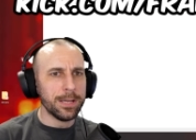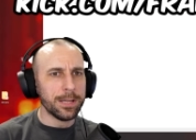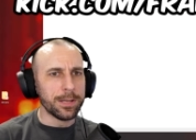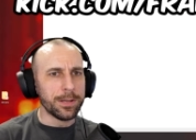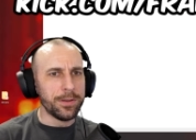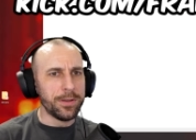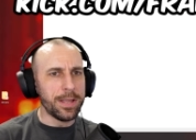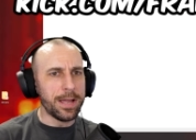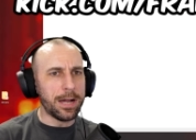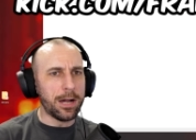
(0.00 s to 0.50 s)

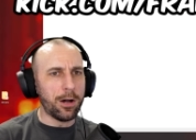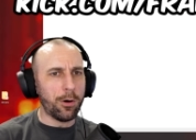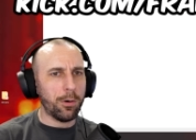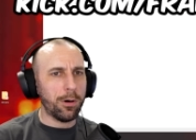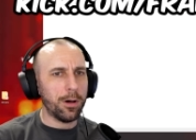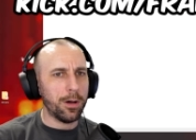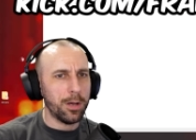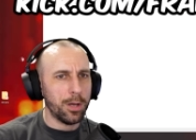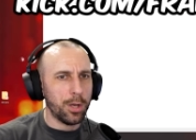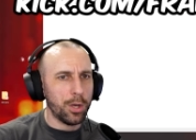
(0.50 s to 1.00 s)
Now,
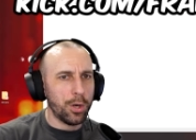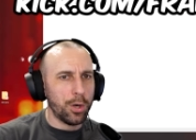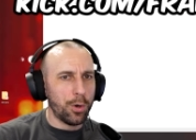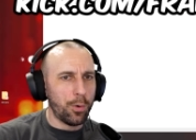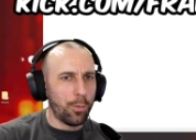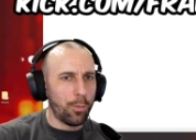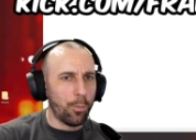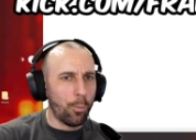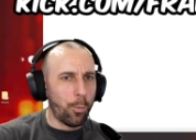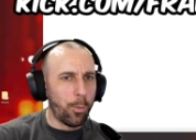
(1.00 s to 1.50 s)

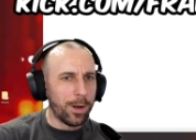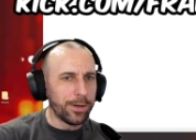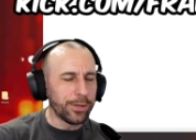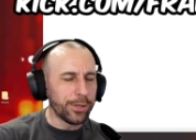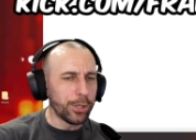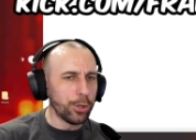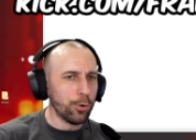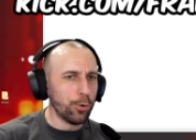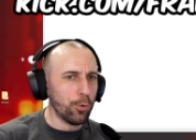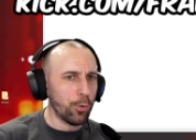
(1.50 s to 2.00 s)
when
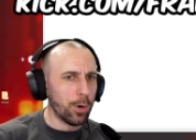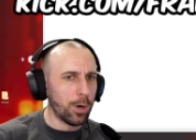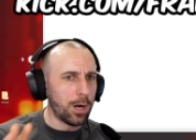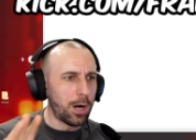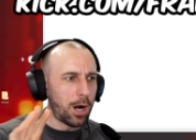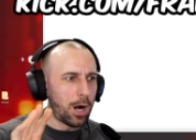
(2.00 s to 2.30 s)
you